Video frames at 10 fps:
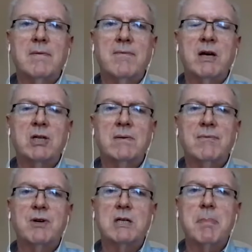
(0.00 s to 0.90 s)
conviction
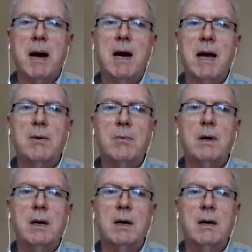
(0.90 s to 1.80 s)
for spying